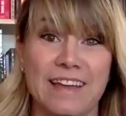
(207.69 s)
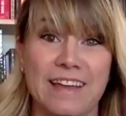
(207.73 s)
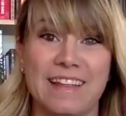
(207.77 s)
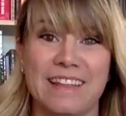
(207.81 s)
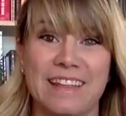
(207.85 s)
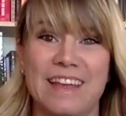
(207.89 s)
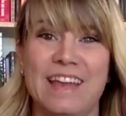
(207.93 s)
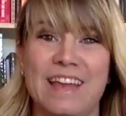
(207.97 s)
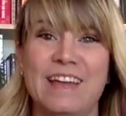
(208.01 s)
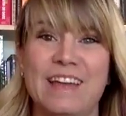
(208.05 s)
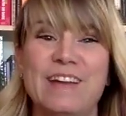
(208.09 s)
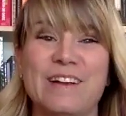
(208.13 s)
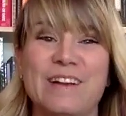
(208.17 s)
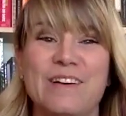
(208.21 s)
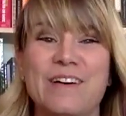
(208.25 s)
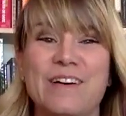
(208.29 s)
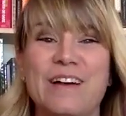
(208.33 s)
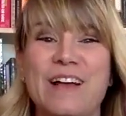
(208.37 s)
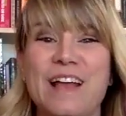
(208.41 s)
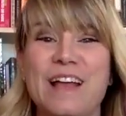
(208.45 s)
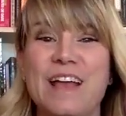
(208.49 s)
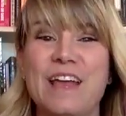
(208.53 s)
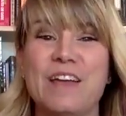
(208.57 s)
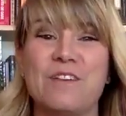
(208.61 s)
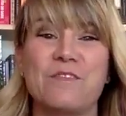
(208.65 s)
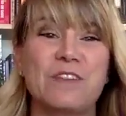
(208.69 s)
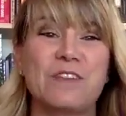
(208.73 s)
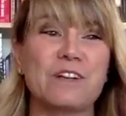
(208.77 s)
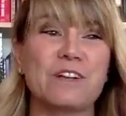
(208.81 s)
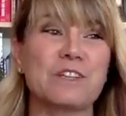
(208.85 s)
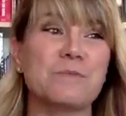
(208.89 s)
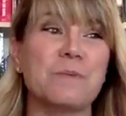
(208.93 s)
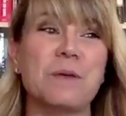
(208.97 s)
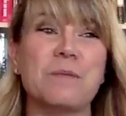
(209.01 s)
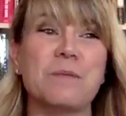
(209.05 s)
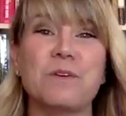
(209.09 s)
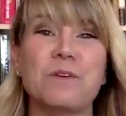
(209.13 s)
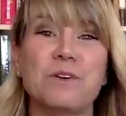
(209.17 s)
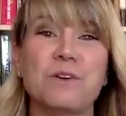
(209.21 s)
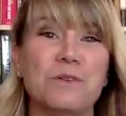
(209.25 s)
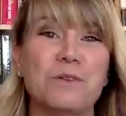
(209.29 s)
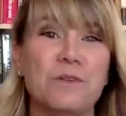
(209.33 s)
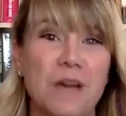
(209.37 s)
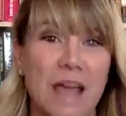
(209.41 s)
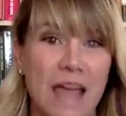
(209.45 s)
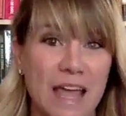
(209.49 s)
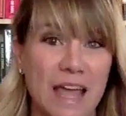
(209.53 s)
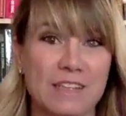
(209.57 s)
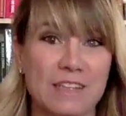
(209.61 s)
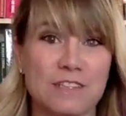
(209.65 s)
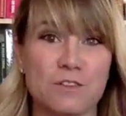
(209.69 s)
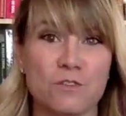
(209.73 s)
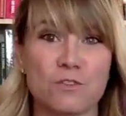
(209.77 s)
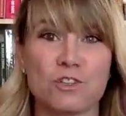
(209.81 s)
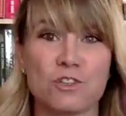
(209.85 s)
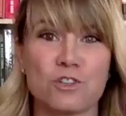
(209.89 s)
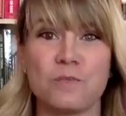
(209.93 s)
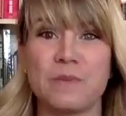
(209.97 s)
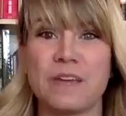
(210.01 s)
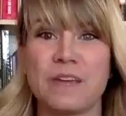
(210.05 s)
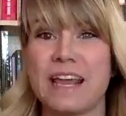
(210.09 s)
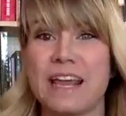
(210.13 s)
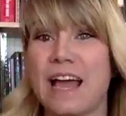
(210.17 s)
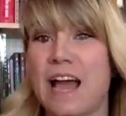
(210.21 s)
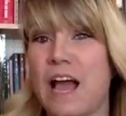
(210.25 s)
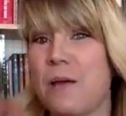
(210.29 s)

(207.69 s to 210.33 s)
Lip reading: If there's people who hate social media,